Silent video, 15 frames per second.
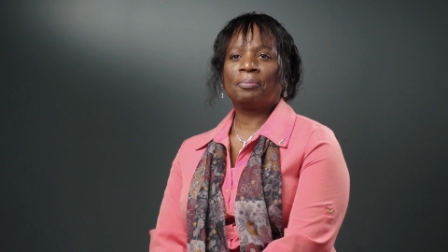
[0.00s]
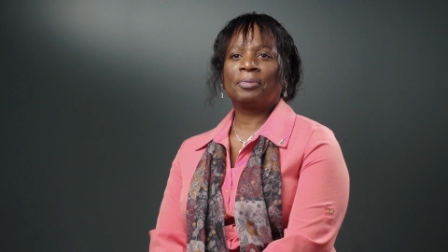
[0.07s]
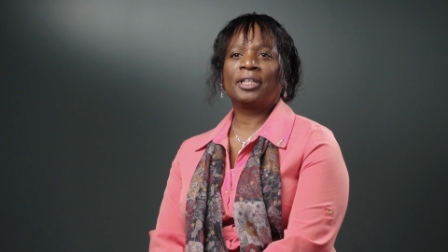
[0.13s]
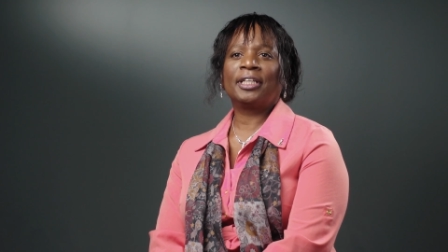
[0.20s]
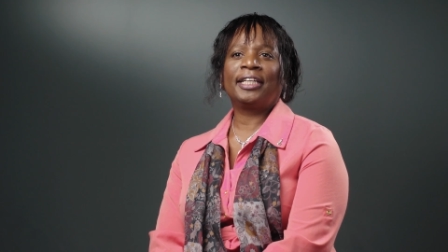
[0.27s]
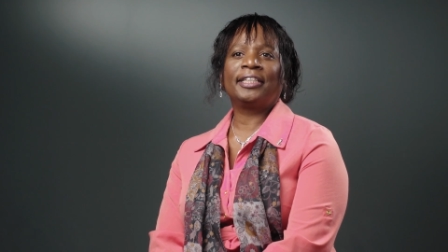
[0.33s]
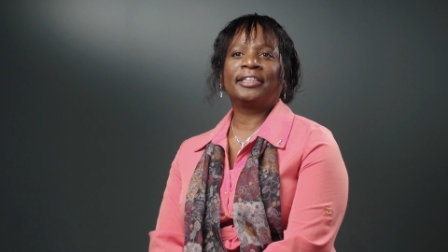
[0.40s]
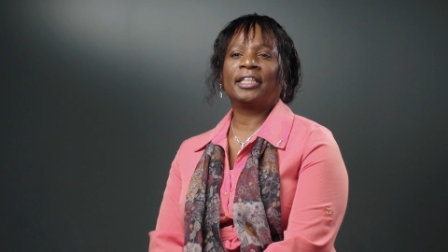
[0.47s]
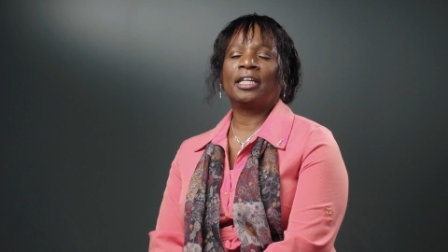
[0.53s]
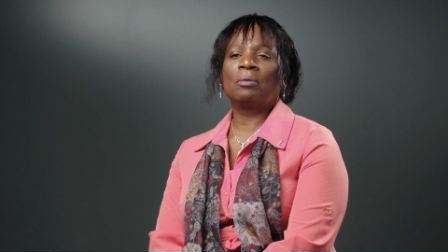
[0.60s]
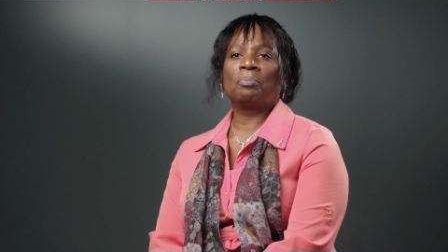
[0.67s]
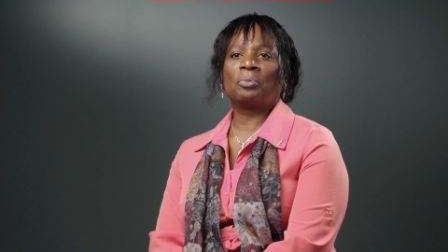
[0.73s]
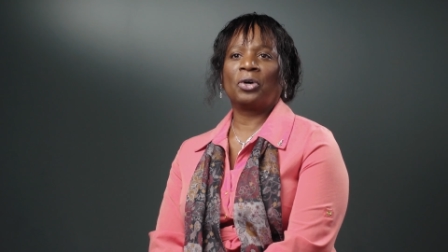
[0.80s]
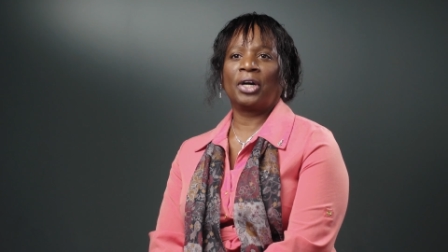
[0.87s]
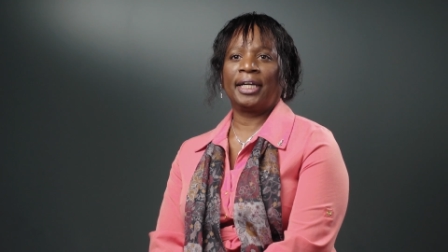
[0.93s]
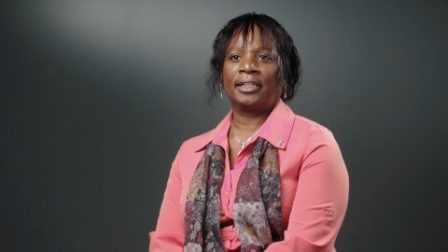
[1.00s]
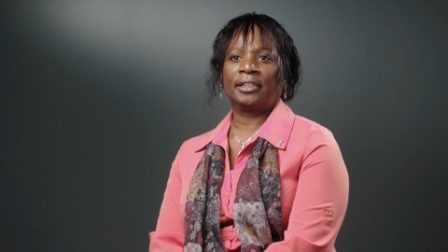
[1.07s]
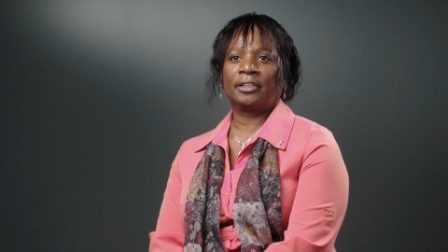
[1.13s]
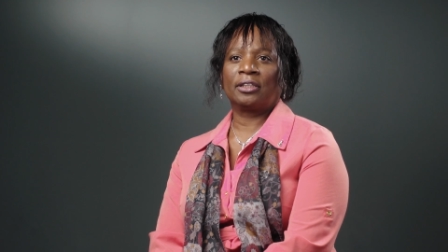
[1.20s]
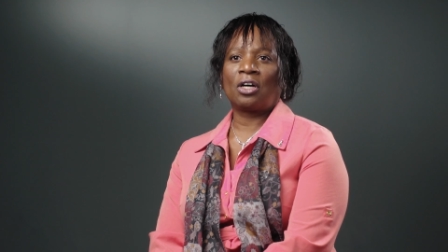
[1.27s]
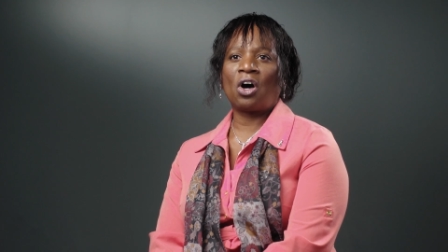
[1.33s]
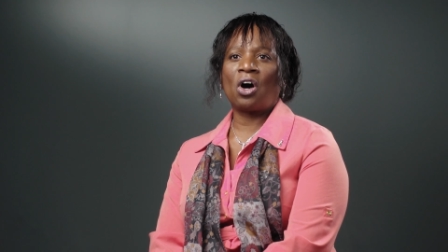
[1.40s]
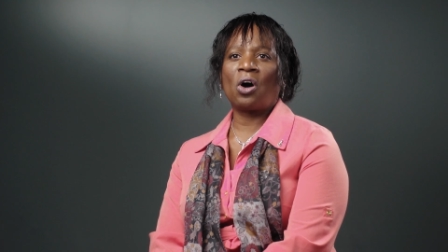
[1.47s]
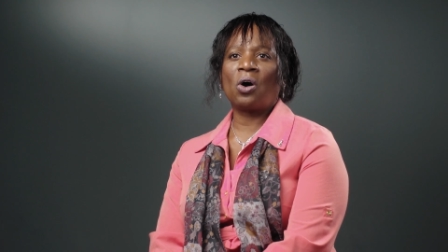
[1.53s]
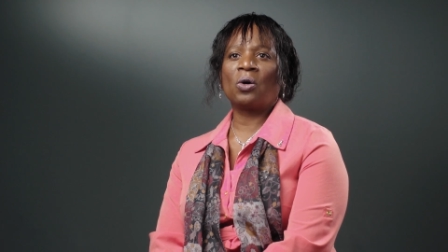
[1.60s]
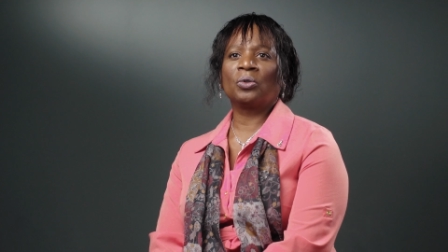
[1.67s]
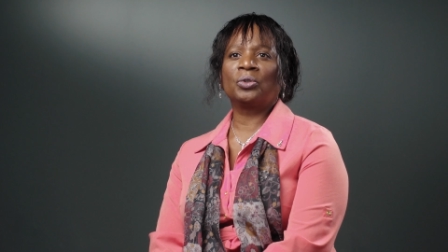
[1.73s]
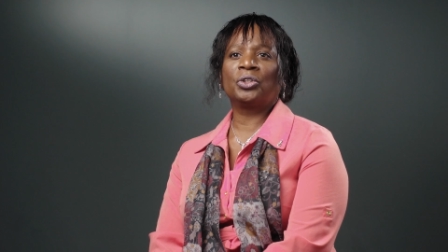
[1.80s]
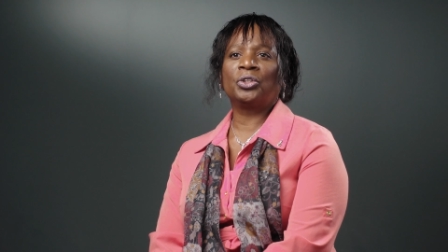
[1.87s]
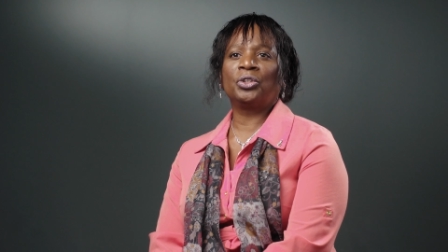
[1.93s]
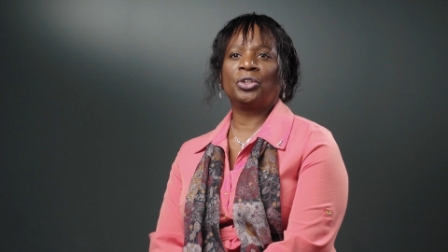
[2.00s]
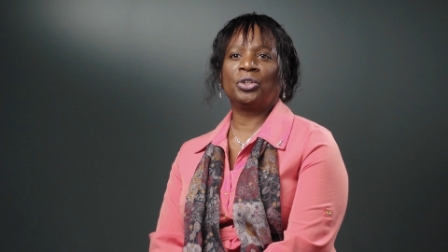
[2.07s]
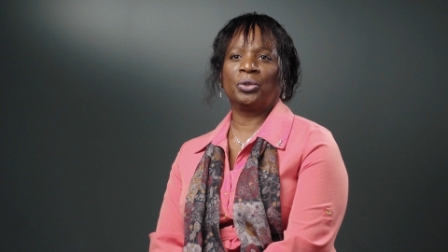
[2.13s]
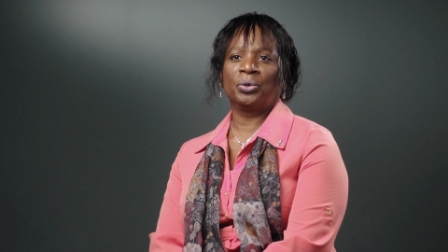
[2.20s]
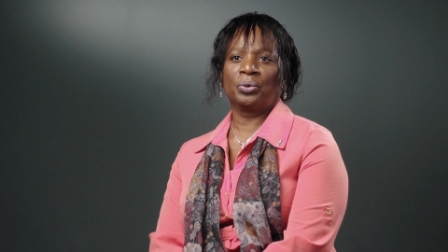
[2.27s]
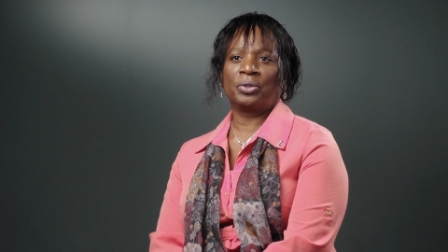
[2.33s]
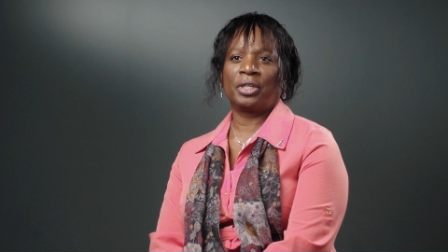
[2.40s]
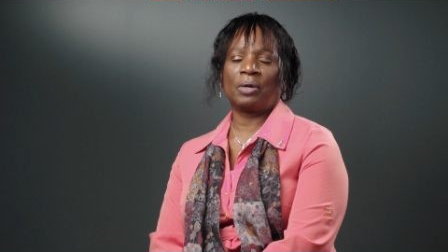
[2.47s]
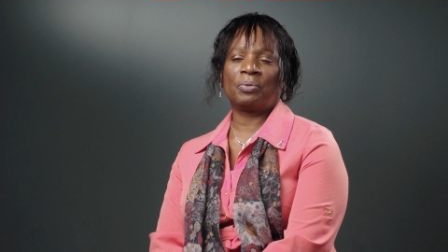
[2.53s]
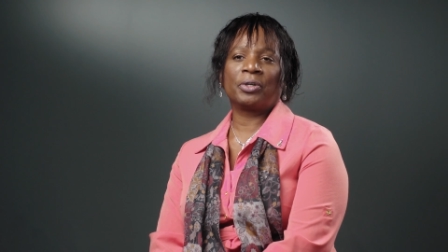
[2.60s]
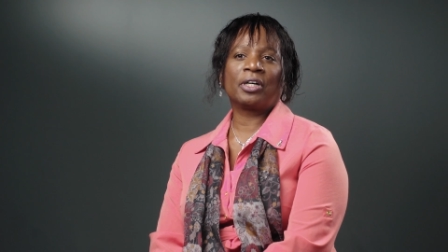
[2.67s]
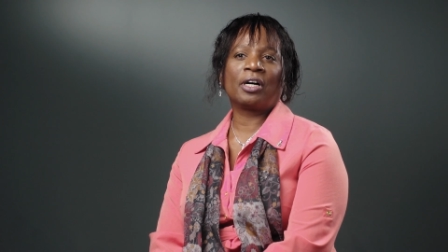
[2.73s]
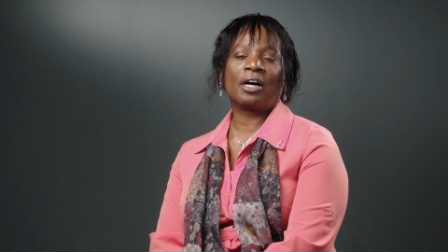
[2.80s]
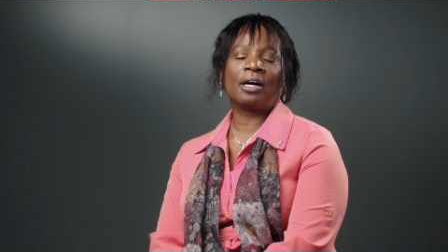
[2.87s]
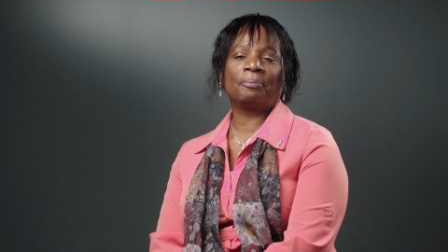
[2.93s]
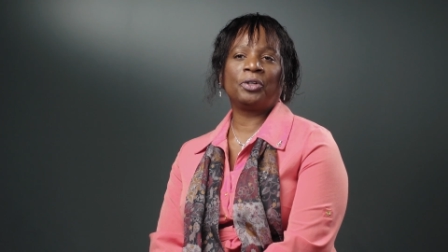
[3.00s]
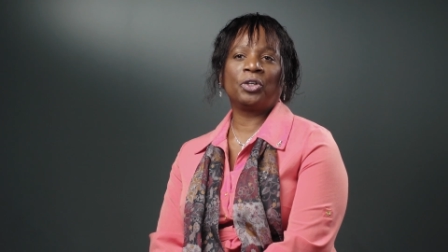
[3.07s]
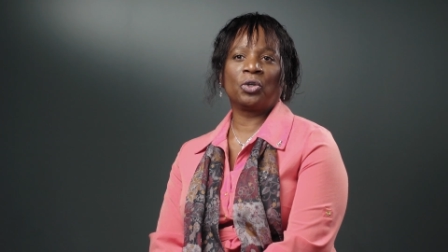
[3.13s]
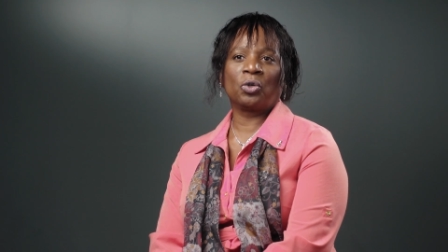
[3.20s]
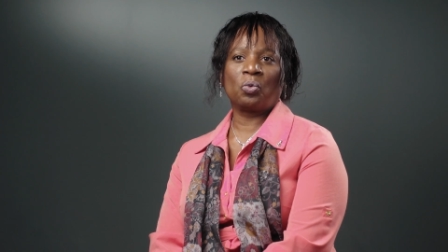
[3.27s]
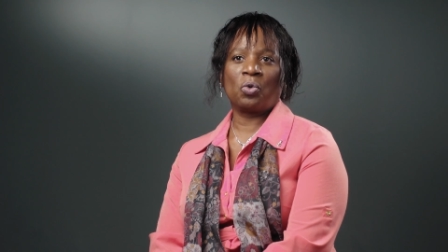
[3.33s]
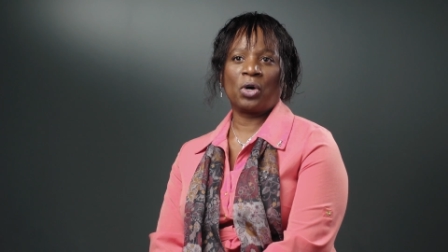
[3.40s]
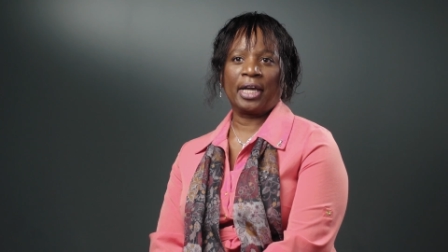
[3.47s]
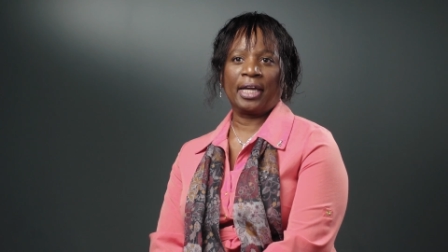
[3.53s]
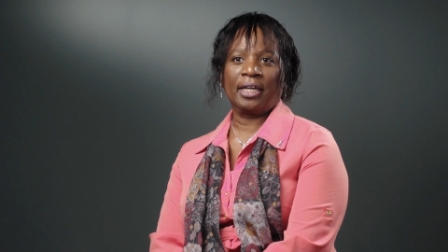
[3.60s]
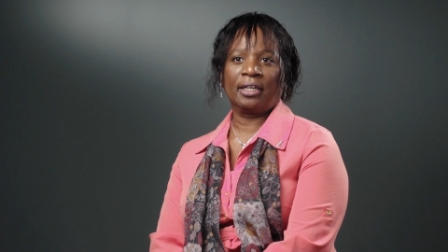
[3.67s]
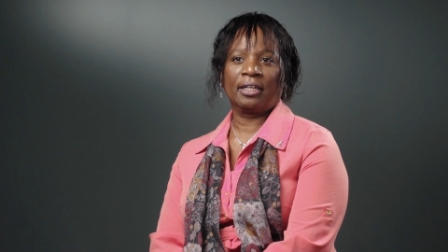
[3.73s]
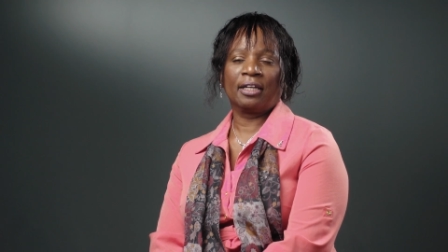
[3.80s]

Please embrace all the new that will come your way.